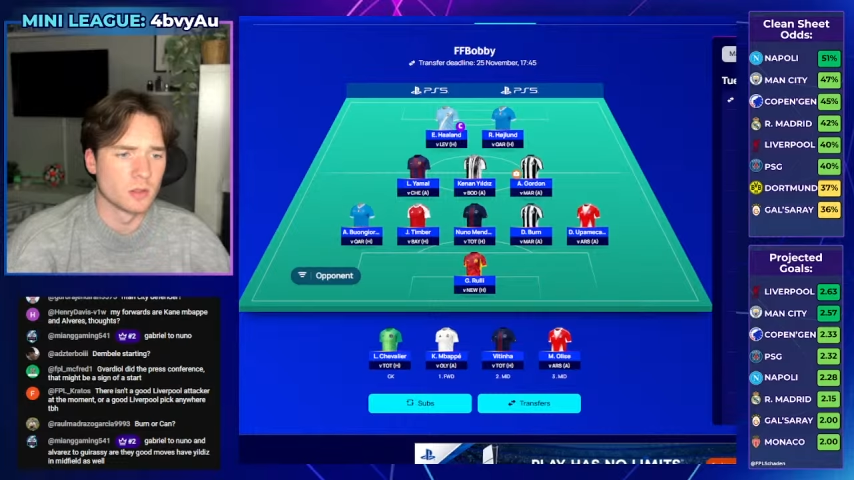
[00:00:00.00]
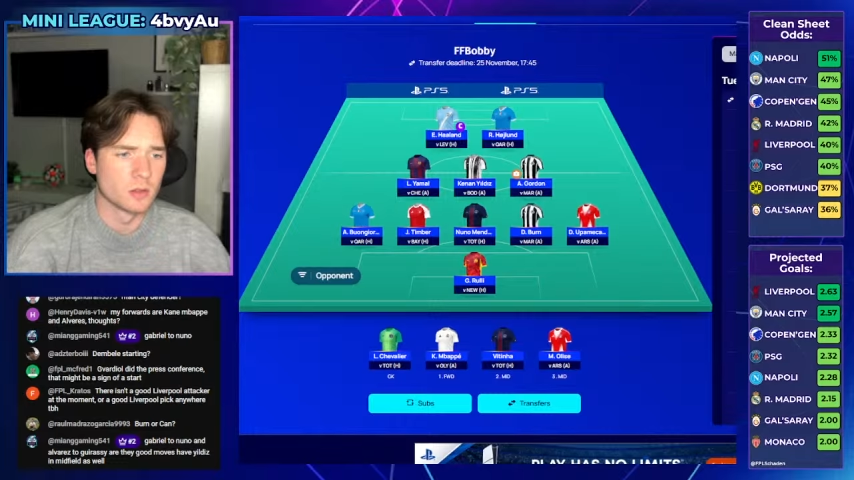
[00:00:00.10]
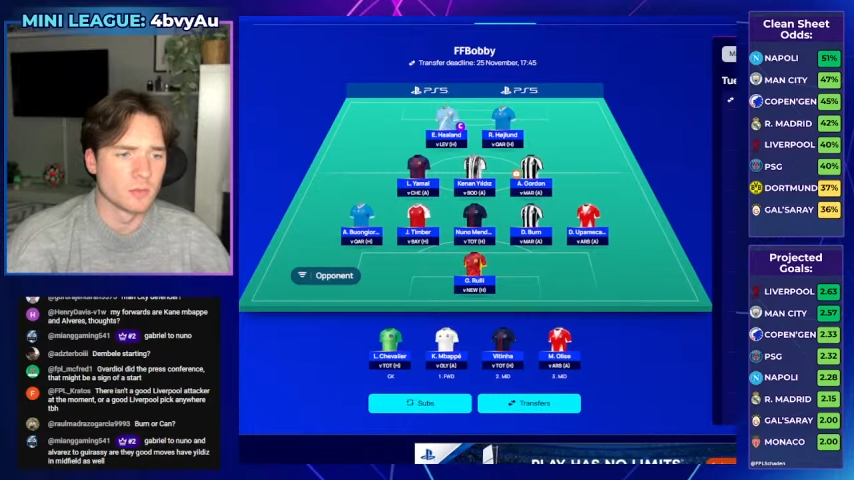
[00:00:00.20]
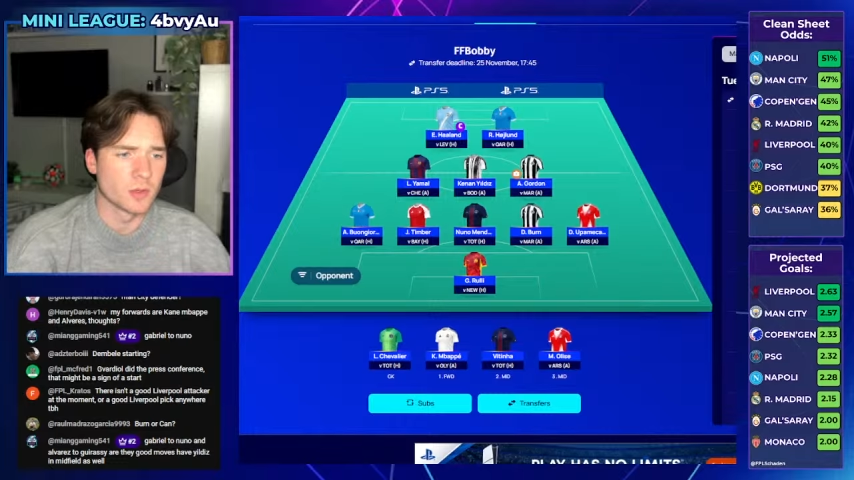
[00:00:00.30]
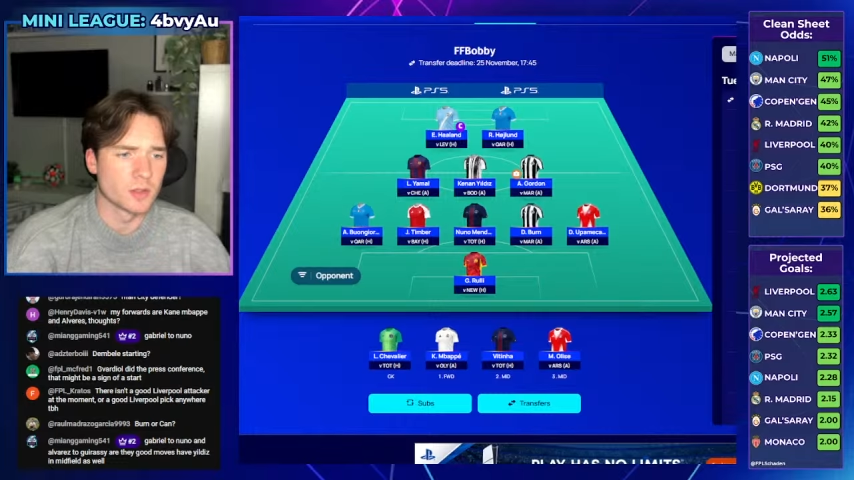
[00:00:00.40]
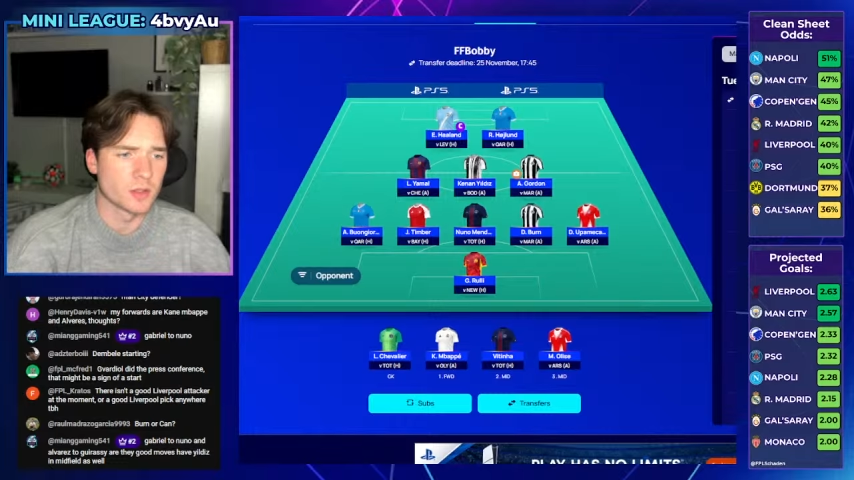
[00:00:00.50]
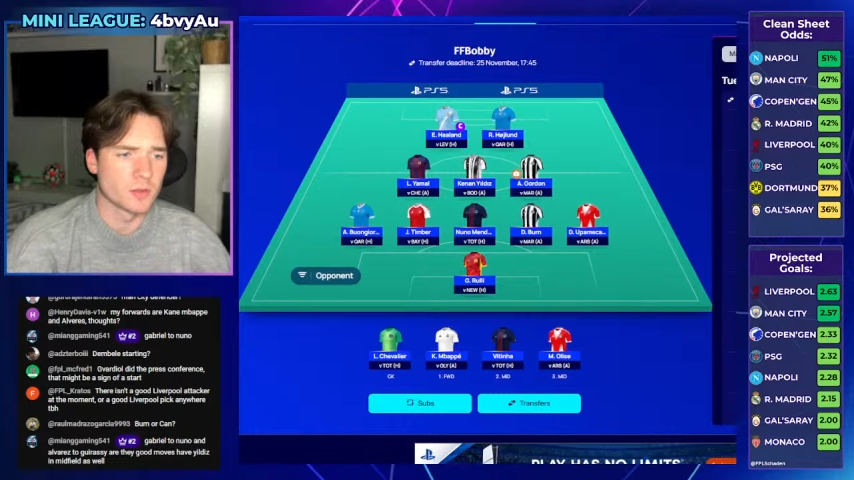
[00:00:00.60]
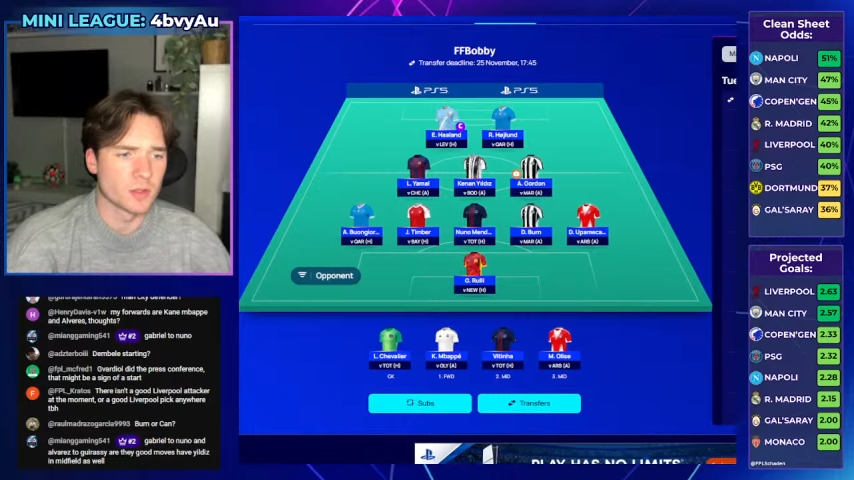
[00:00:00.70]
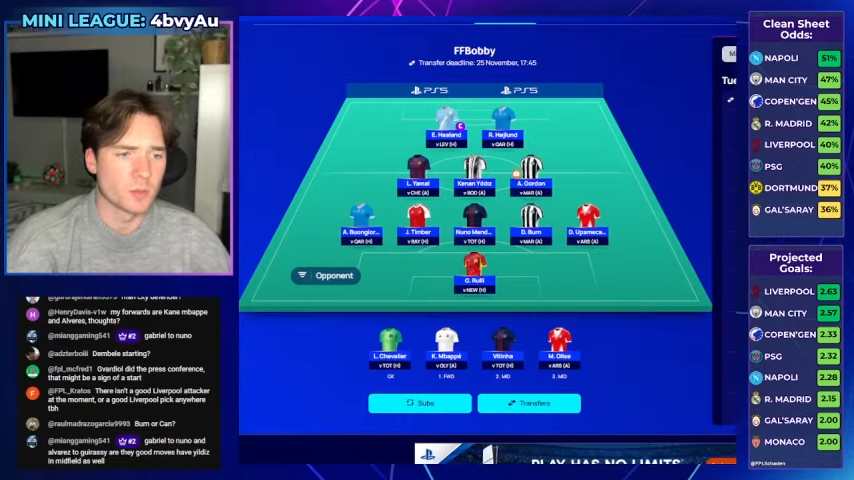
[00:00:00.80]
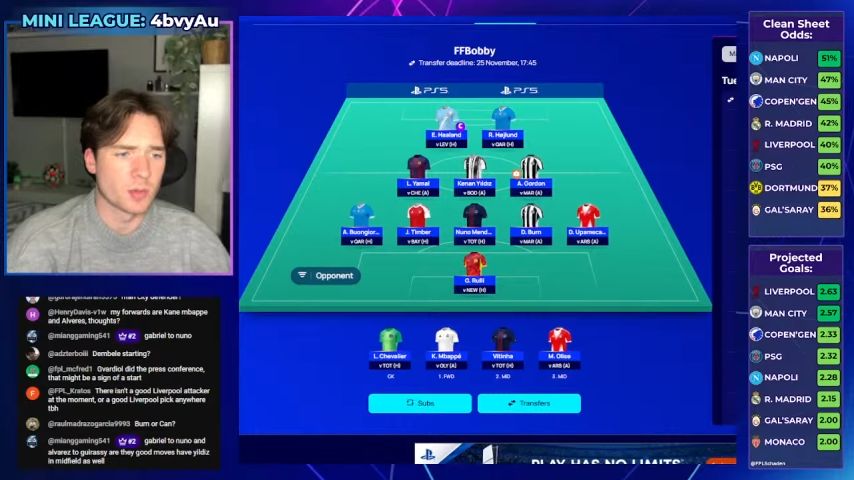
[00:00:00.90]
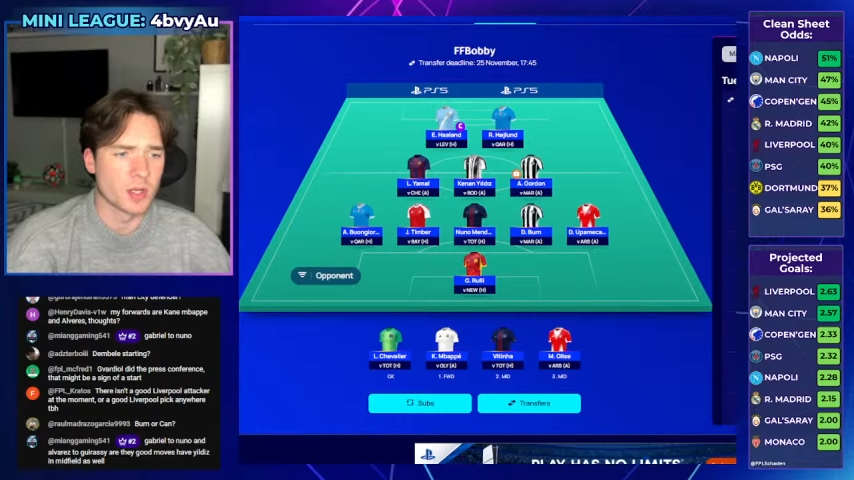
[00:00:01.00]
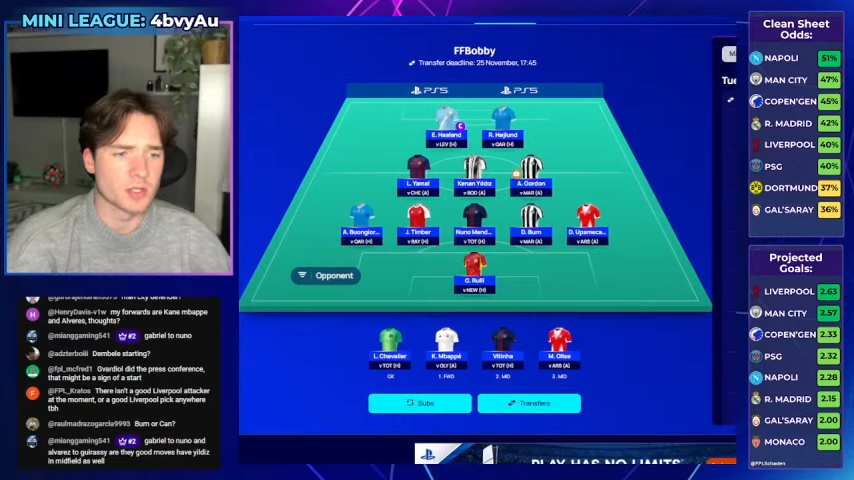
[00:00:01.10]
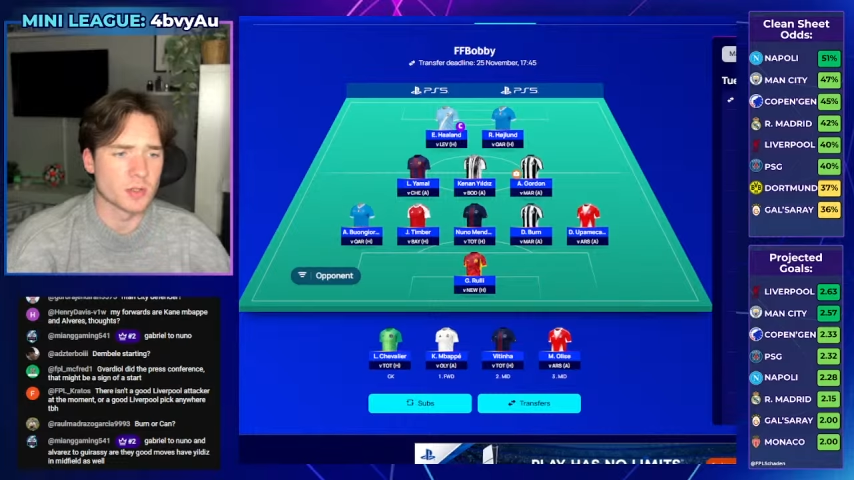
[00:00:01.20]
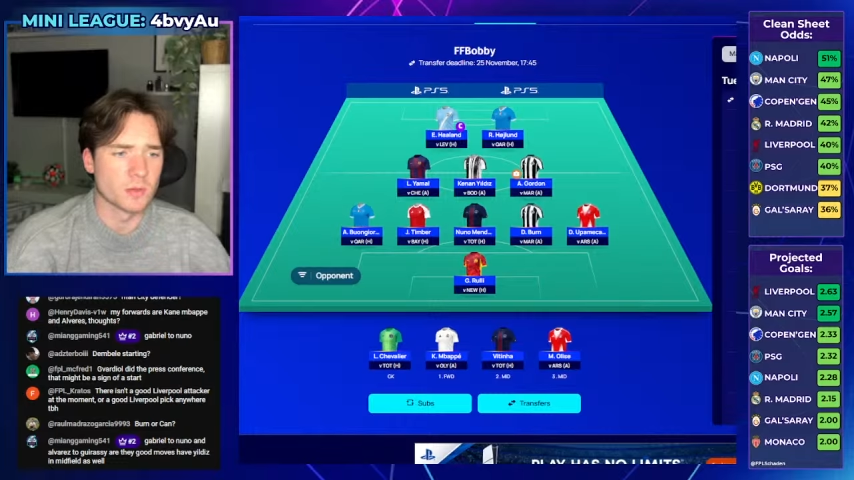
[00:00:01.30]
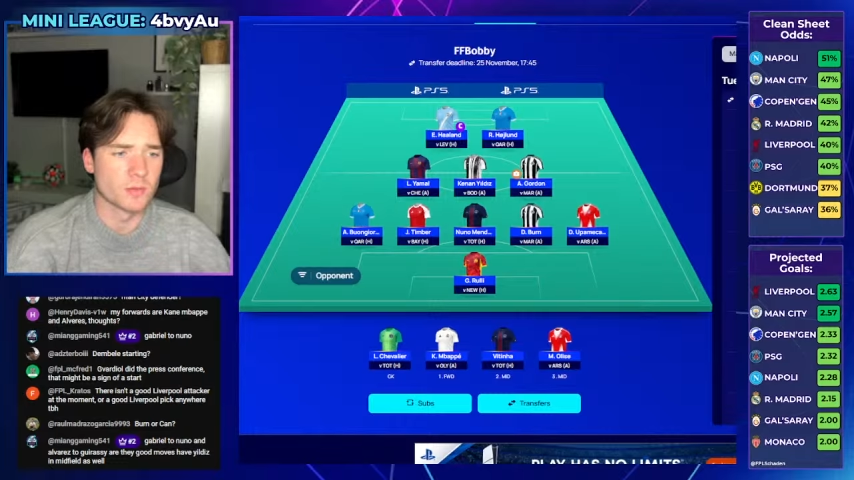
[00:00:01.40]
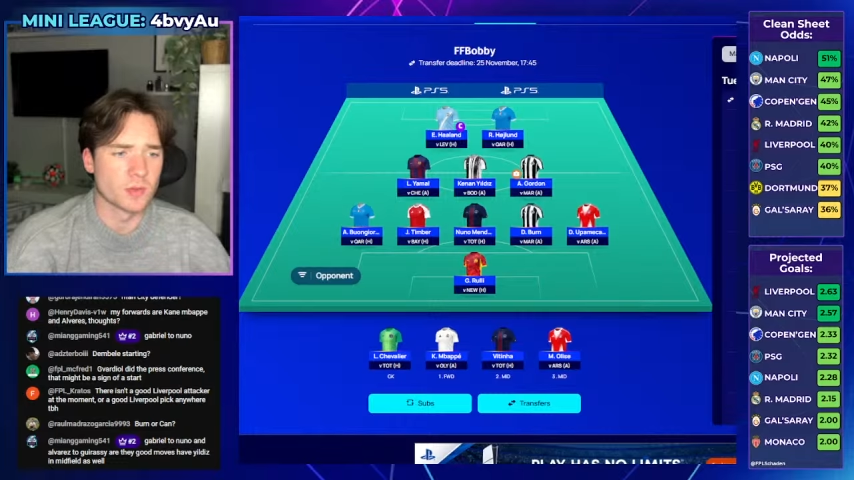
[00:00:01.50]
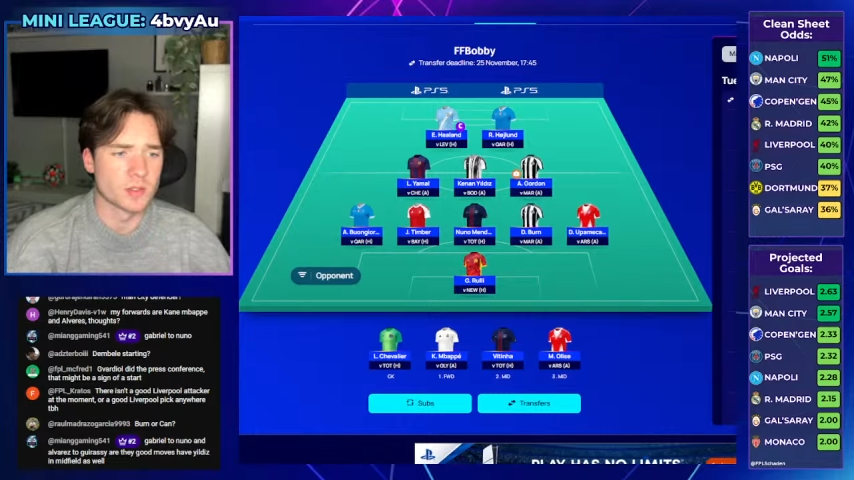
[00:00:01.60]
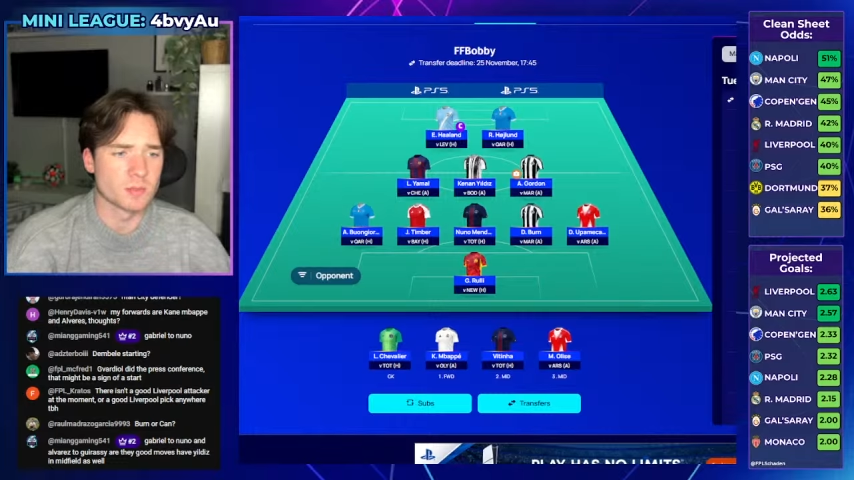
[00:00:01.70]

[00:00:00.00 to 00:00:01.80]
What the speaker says: Vardyell did the press conference,